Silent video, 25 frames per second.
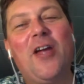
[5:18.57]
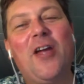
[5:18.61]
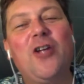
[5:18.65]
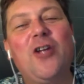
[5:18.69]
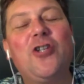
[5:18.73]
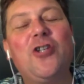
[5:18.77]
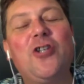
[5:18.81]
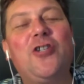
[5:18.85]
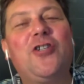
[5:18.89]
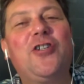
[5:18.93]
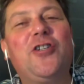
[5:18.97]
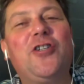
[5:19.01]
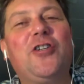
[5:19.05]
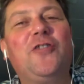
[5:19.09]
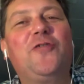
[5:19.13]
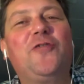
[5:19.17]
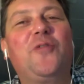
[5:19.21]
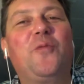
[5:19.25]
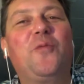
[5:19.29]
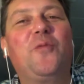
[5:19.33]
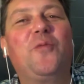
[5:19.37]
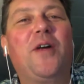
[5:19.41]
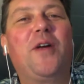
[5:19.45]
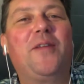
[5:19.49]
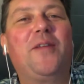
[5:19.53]

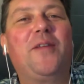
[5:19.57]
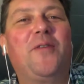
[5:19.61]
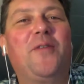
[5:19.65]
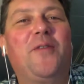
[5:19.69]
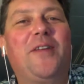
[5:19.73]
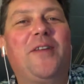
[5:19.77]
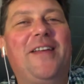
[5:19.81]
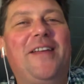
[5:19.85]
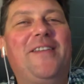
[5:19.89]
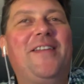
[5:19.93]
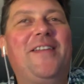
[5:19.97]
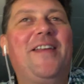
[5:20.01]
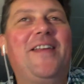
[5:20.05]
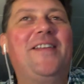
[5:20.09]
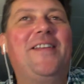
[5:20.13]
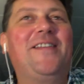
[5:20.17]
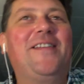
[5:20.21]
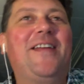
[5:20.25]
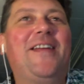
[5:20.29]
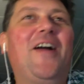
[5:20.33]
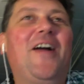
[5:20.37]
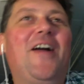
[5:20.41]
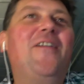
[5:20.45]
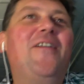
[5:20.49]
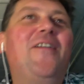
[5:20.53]
children, what it's
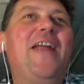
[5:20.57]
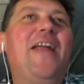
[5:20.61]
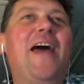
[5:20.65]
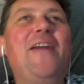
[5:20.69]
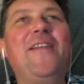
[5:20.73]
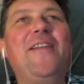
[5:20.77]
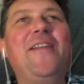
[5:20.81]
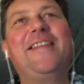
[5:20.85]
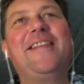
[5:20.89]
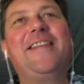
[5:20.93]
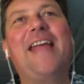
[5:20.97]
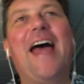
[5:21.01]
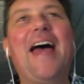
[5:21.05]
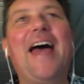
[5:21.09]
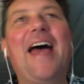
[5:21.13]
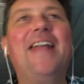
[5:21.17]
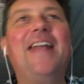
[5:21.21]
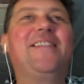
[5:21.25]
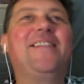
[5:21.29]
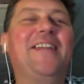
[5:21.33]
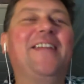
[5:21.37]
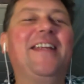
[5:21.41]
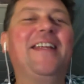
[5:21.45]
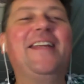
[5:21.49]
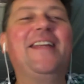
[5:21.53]
like, oh, now the dad
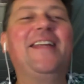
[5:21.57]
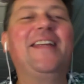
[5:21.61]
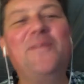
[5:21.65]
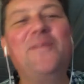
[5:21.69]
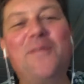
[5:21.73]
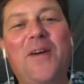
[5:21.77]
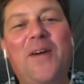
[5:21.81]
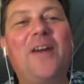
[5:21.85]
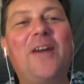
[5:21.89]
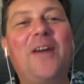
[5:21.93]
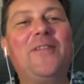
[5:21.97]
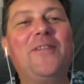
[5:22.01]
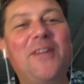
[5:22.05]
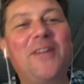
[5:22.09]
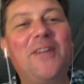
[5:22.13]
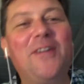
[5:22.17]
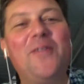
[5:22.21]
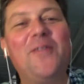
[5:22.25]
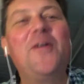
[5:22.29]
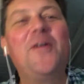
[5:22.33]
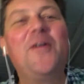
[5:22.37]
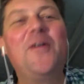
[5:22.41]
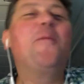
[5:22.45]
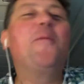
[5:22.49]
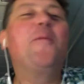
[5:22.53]
is going to get involved too.